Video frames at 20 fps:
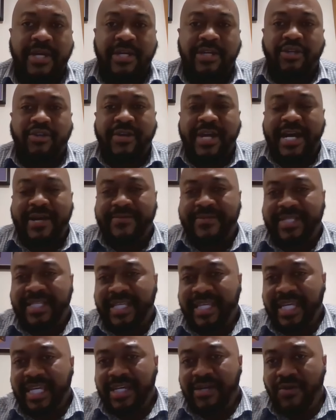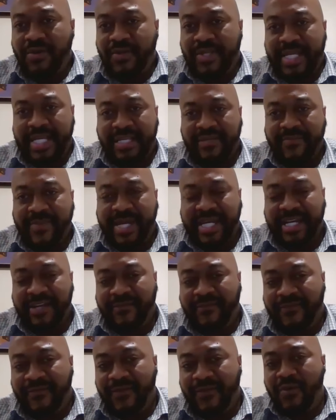You have CEOs that's
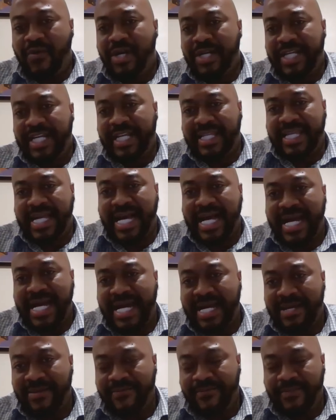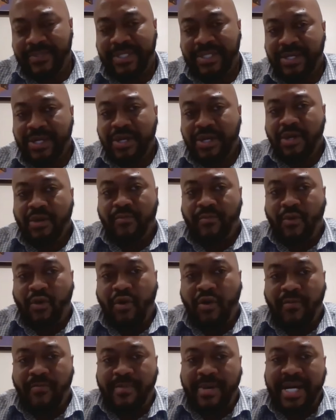making 400 times
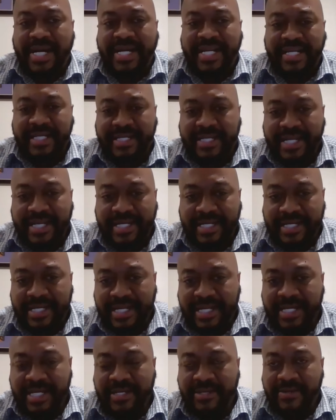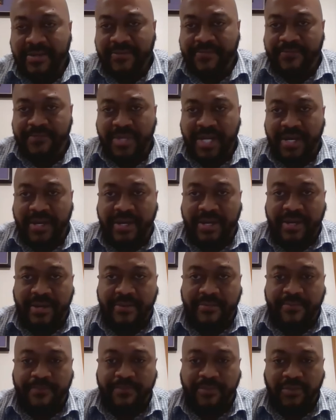more money than their
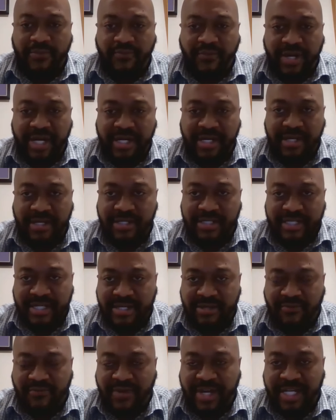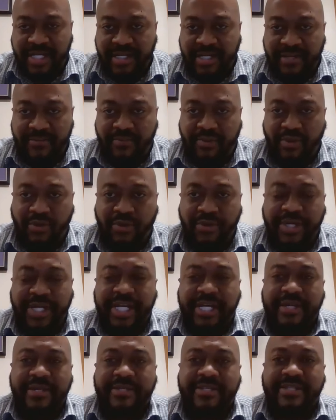um, re- than a regular
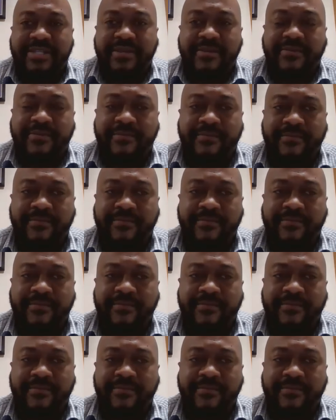employees.